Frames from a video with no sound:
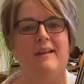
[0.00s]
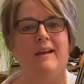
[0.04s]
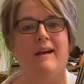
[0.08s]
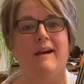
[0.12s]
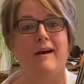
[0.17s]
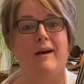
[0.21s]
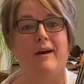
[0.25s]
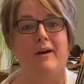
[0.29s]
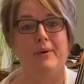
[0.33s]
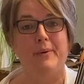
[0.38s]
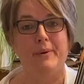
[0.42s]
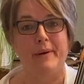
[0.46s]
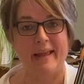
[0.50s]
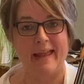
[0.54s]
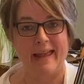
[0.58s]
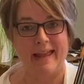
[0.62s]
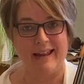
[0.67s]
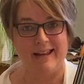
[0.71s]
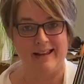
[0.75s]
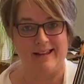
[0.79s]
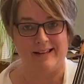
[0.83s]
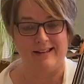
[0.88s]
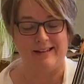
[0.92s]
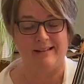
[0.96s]

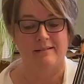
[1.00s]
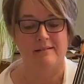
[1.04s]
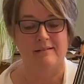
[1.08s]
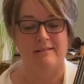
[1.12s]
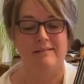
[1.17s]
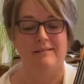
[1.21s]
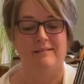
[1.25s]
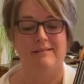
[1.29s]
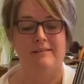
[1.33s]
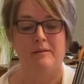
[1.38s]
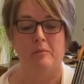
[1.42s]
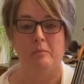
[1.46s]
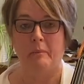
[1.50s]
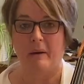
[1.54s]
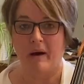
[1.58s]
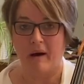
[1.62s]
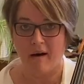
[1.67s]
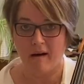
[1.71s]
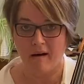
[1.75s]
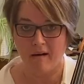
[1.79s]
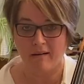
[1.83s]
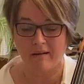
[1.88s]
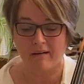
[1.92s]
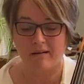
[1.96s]
Okay,
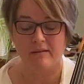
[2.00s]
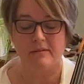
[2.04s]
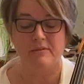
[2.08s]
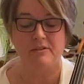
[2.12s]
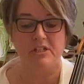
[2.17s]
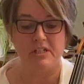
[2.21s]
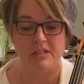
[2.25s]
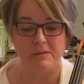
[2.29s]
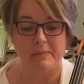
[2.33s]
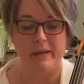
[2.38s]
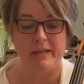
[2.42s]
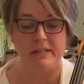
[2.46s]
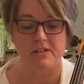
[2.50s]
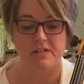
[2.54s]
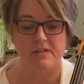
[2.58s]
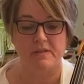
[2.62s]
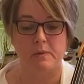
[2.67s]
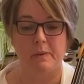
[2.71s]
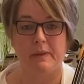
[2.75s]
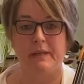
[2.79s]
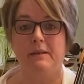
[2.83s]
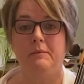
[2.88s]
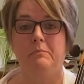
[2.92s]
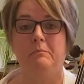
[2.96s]
Bach, G major
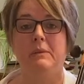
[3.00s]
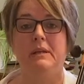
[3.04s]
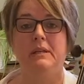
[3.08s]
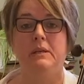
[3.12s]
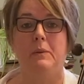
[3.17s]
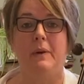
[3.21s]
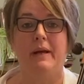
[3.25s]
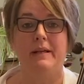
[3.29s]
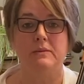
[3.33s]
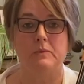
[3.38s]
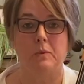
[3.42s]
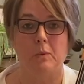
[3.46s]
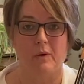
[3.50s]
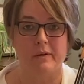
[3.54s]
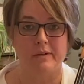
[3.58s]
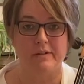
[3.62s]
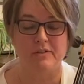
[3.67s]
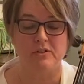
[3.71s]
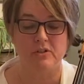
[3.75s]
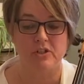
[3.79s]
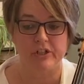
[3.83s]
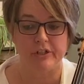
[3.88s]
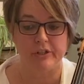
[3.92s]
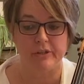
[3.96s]
suite, Minuets 1
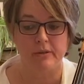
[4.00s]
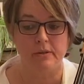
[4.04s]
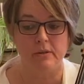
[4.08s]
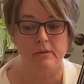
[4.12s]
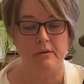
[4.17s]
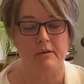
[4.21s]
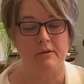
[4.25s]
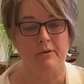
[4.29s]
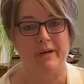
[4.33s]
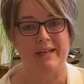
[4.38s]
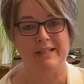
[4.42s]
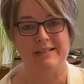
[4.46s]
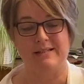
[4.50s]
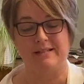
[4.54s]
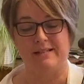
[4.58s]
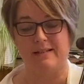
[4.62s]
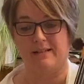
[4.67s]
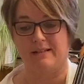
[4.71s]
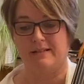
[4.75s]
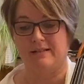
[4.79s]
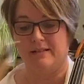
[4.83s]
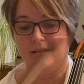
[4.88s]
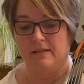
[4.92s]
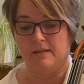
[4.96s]
and 2, the grade
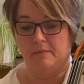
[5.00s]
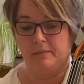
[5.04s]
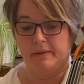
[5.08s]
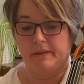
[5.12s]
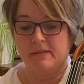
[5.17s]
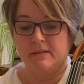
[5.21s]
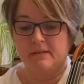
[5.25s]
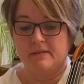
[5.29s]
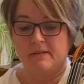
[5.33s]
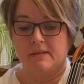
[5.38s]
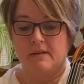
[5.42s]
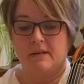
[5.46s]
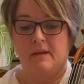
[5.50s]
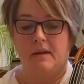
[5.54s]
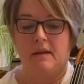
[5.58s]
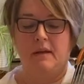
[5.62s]
6 syllabus.